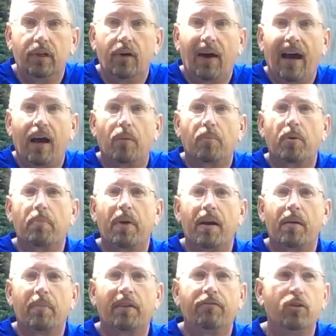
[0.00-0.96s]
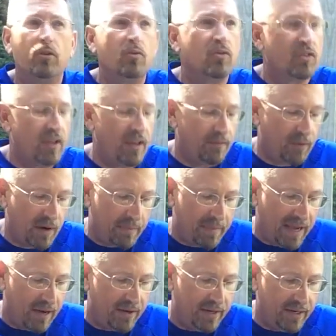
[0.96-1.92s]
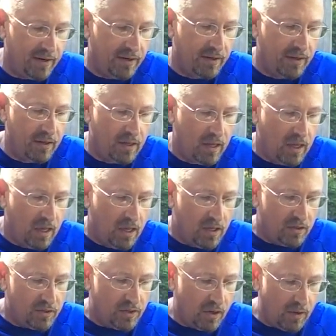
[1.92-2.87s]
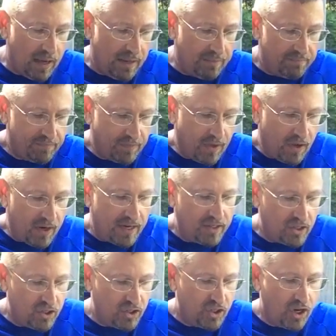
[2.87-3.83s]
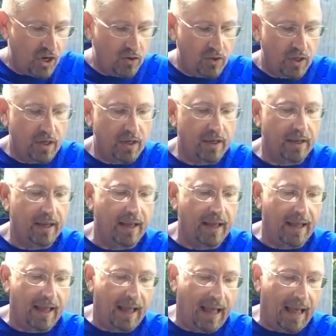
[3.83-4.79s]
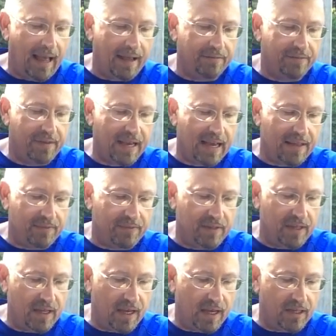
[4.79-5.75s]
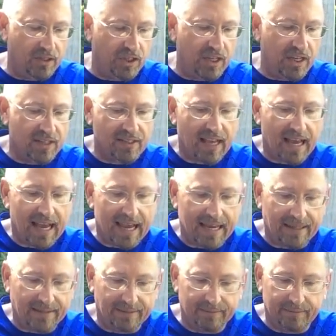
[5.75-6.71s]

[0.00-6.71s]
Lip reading: how I prepare my food and stuff when I'm out here. So I thought I'd just show you. I've got the GSI